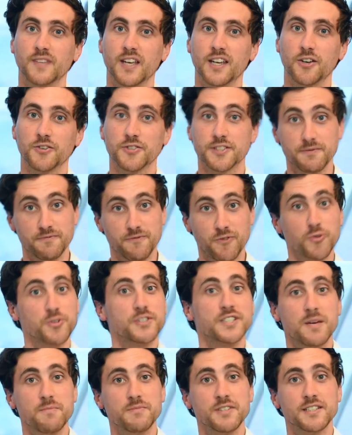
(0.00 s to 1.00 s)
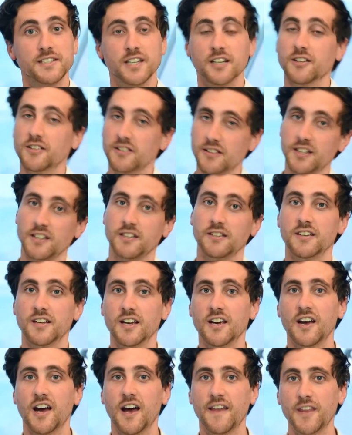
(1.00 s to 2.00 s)
and I'll force them to sell it, and
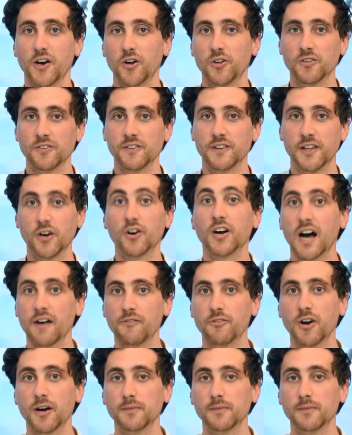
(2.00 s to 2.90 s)
they'll cover